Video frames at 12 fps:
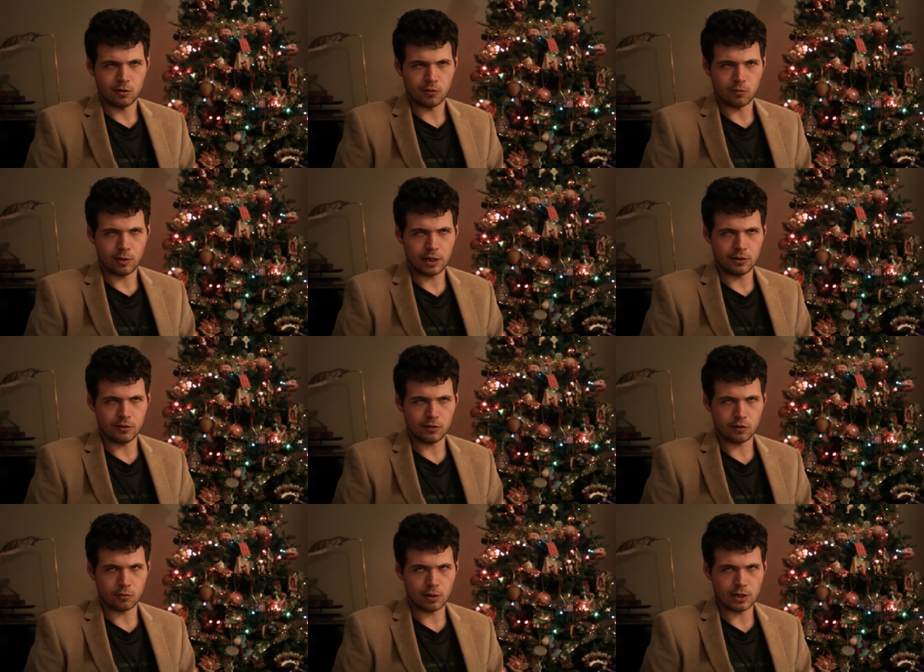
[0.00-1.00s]
When
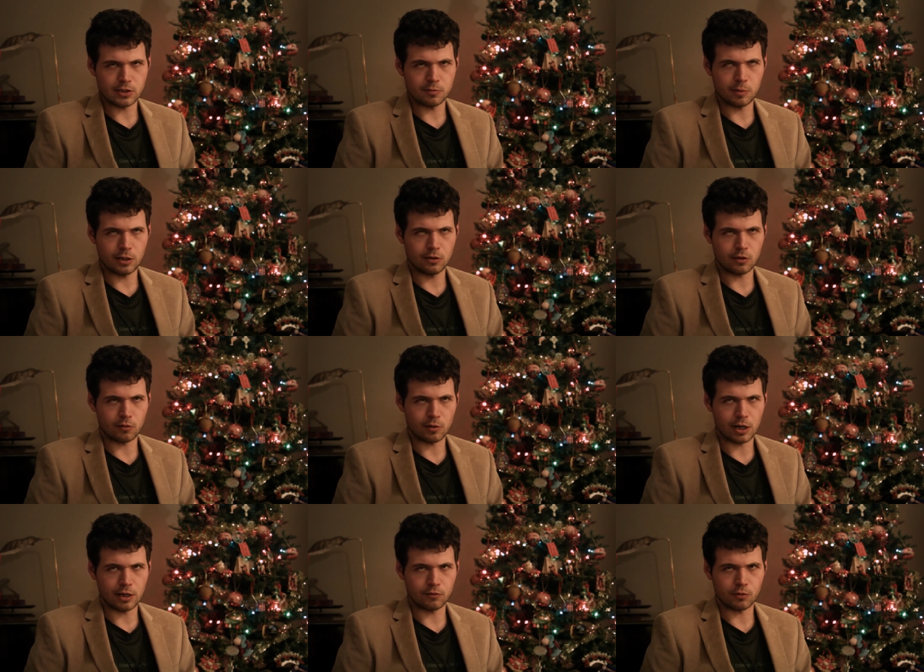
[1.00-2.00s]
the wise men
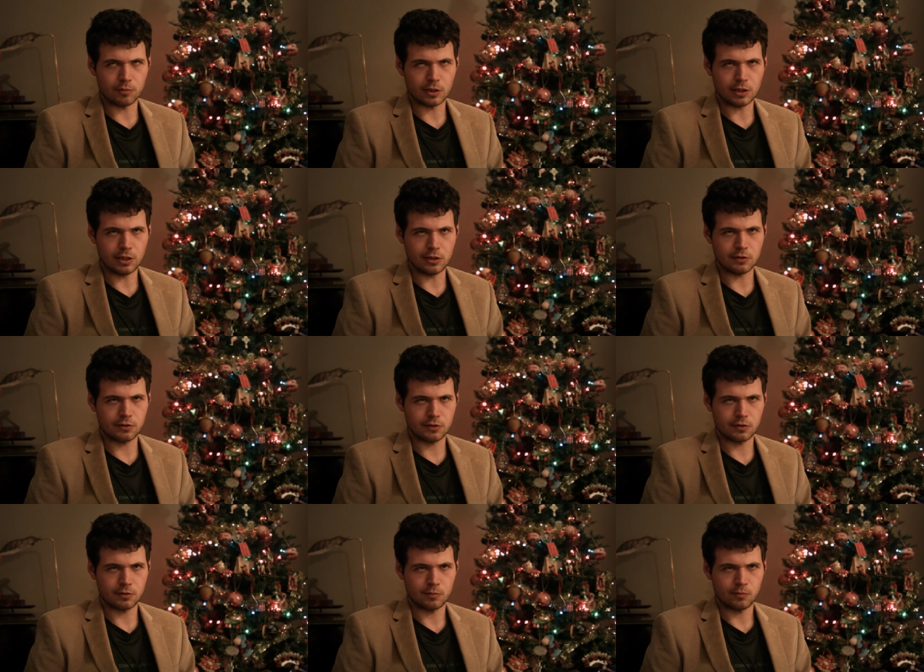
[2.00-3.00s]
arrived from the
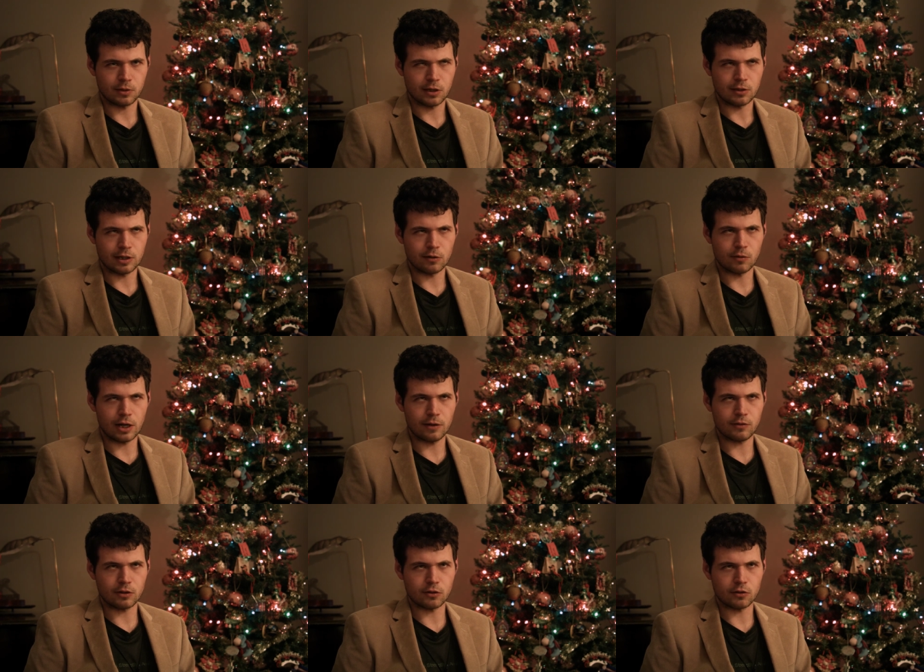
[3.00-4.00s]
east, they arrived
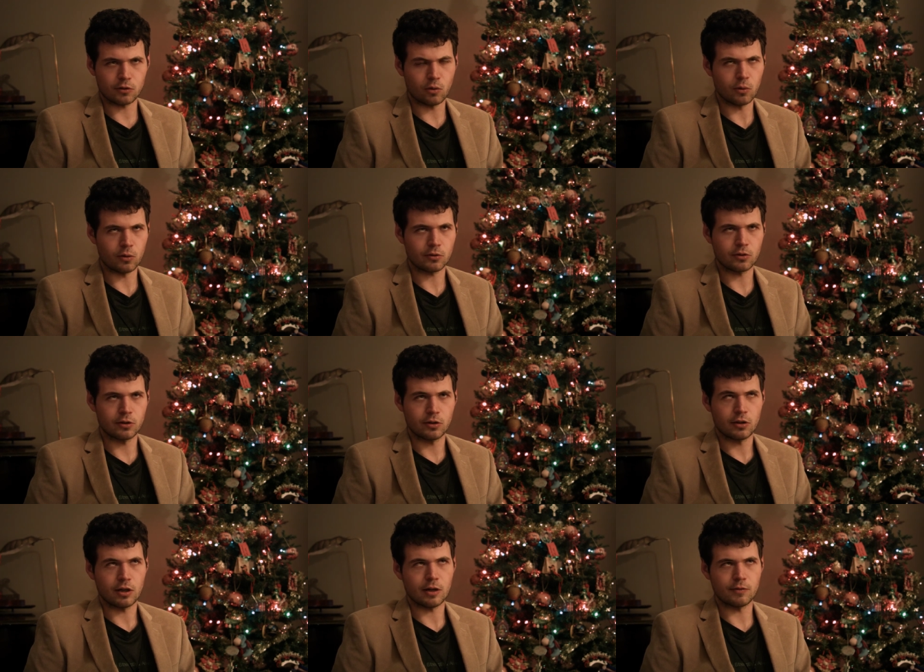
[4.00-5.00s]
at the court
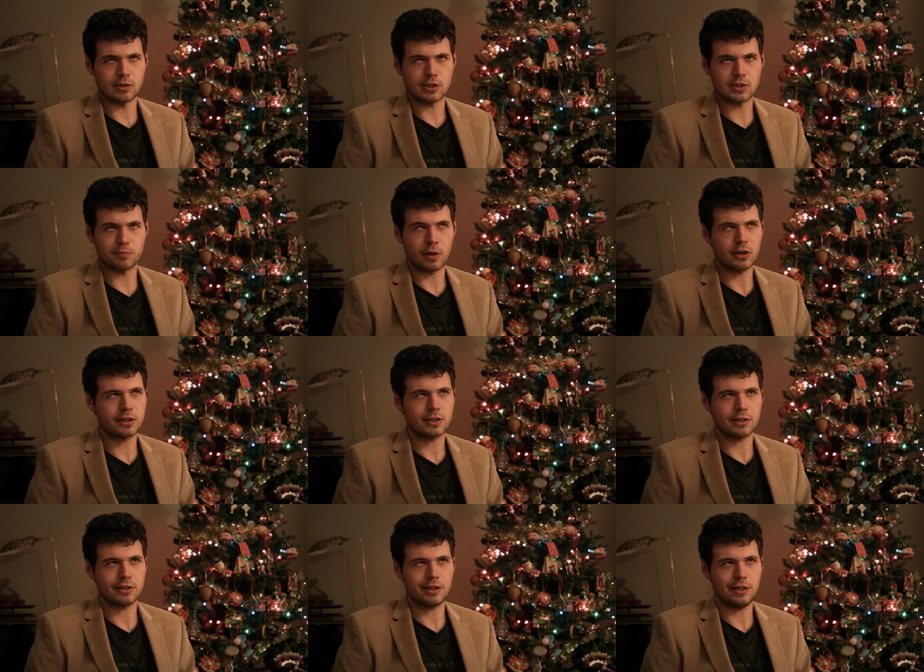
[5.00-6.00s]
of a despotic
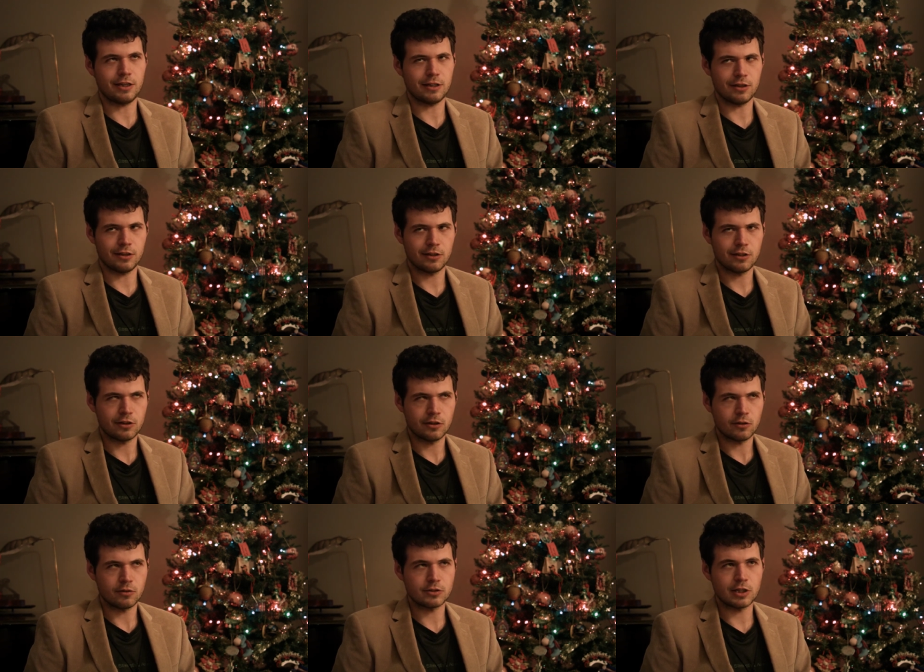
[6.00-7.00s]
king
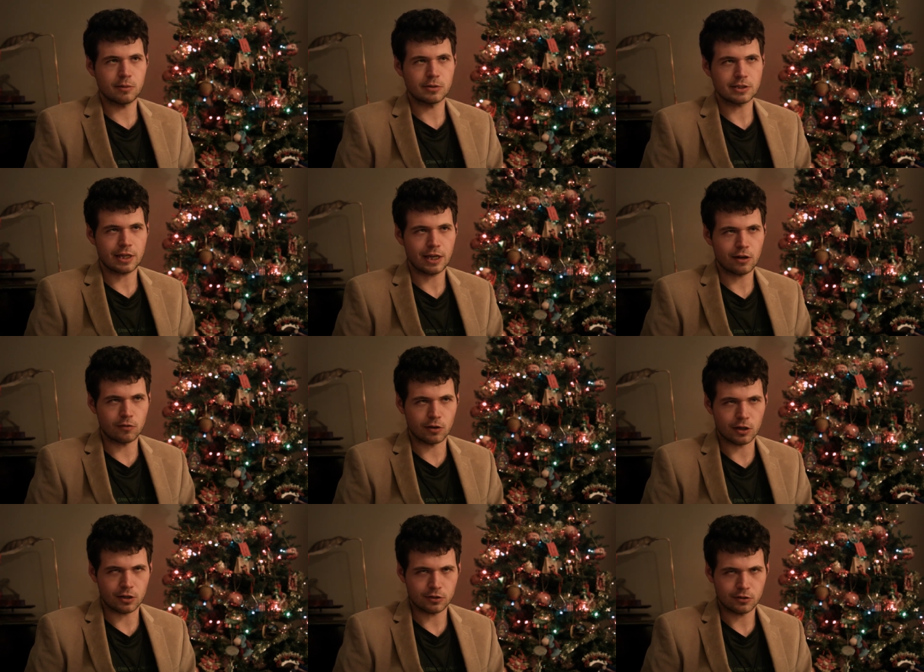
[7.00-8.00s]
whose name was
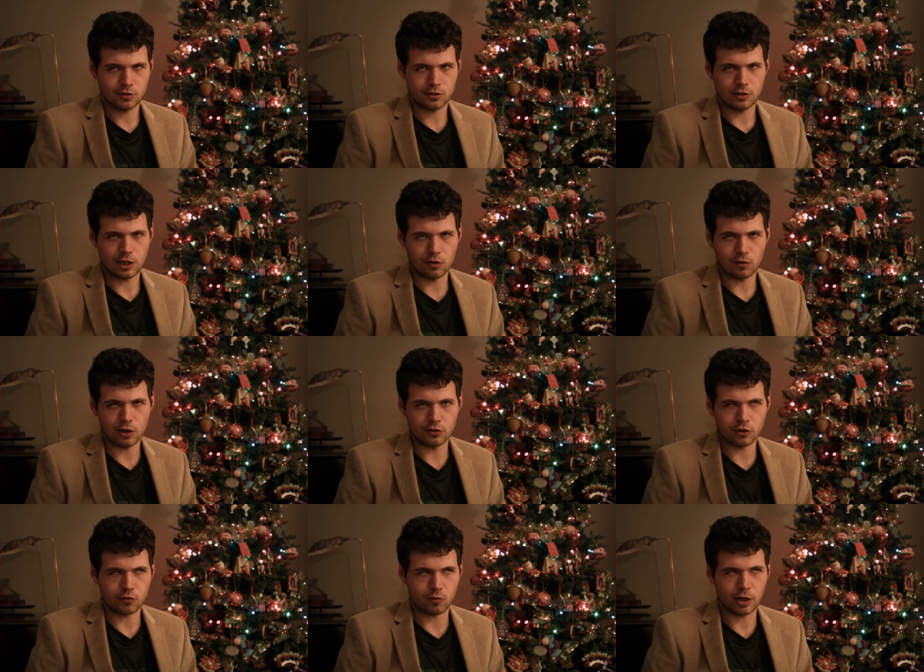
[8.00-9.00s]
Herod, Herod the
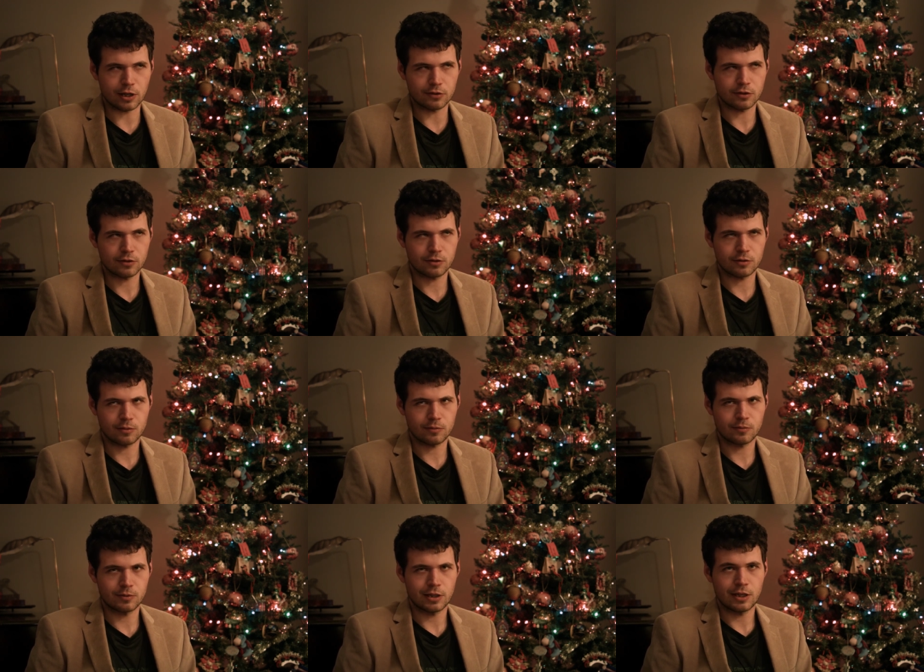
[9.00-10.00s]
Great.
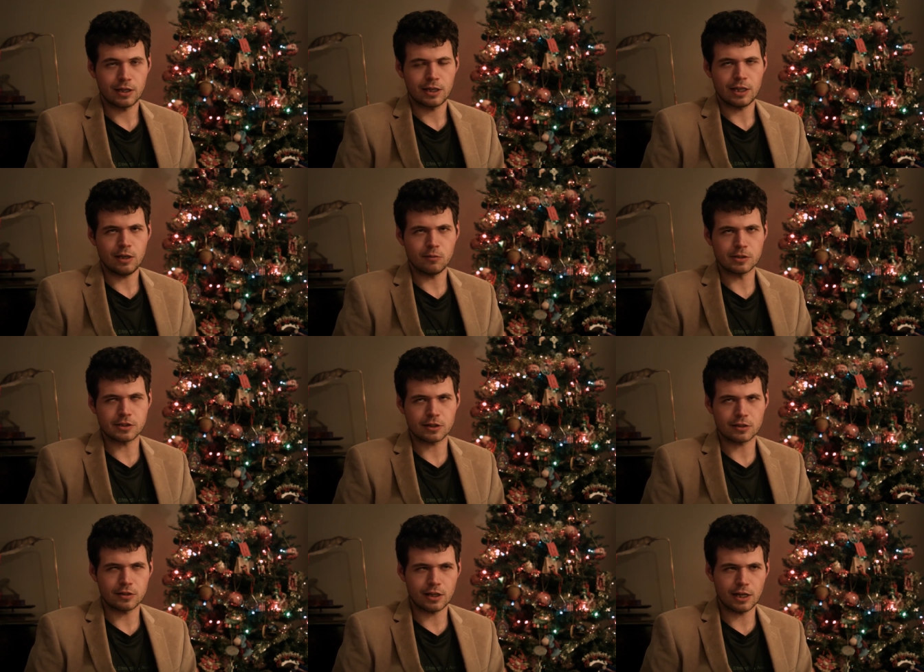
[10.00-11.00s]
He was a
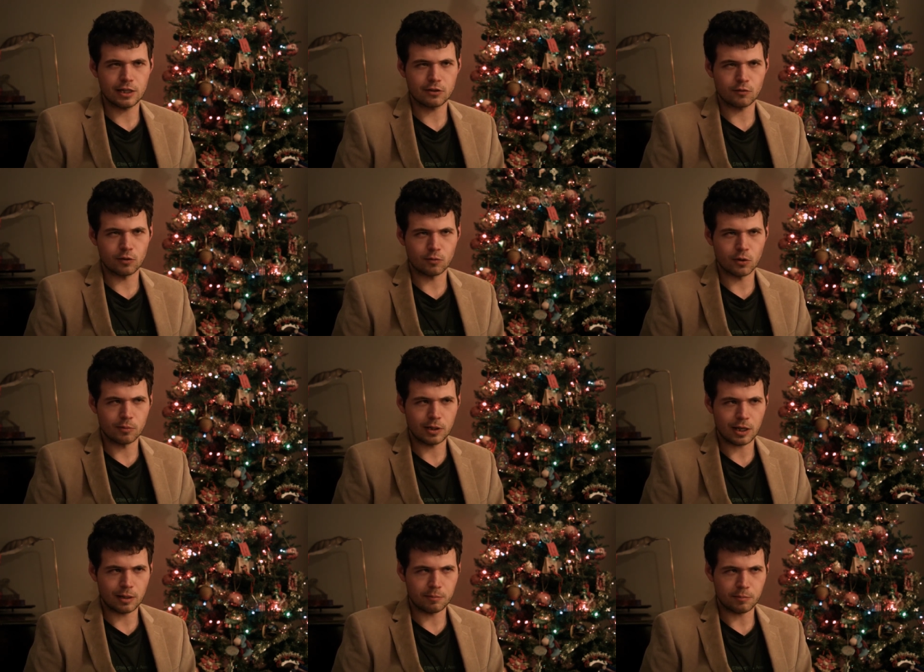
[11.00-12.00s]
client of the Roman
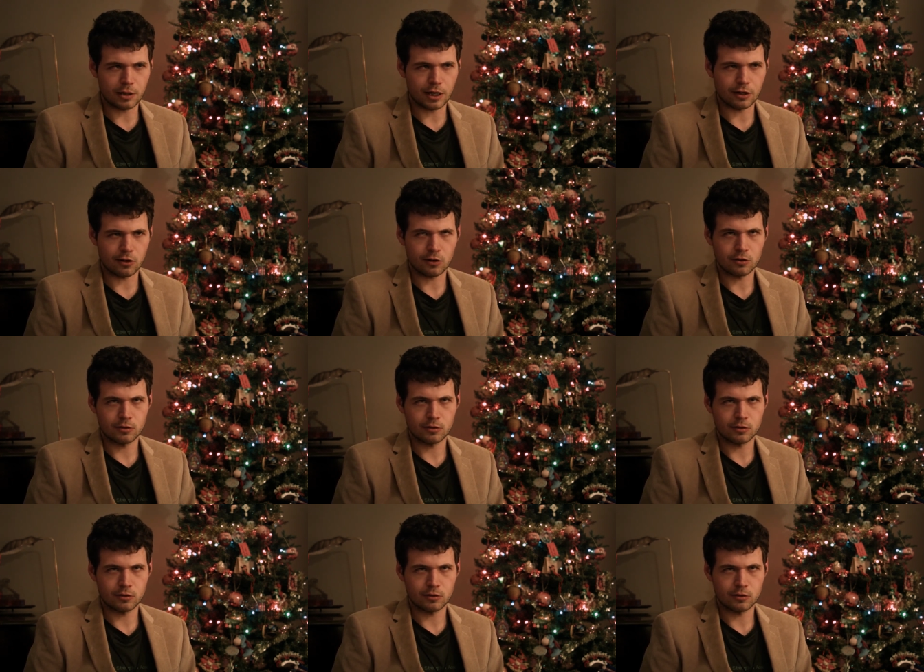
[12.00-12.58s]
Empire.